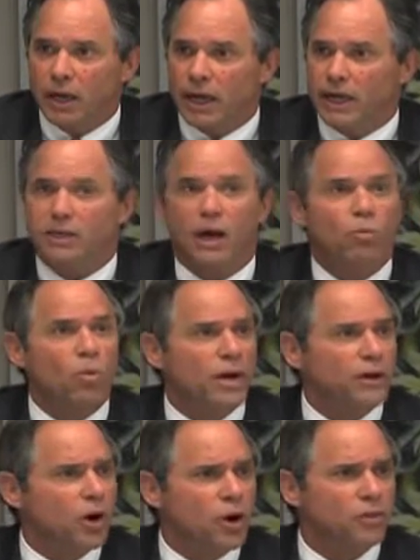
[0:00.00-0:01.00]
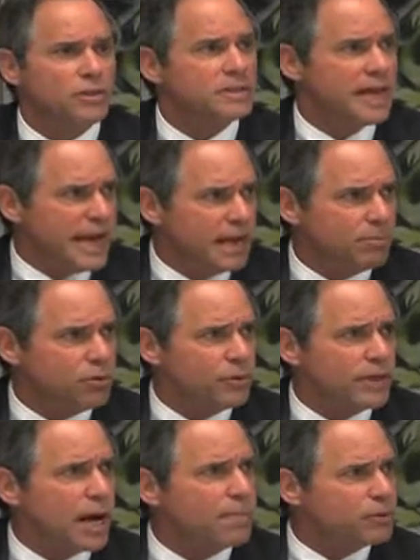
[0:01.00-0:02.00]
and I want on the table
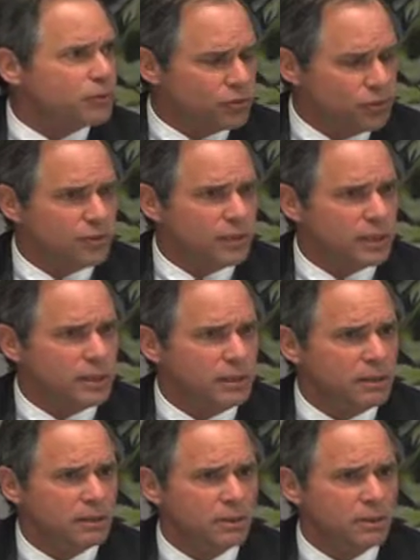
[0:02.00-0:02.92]
the opportunity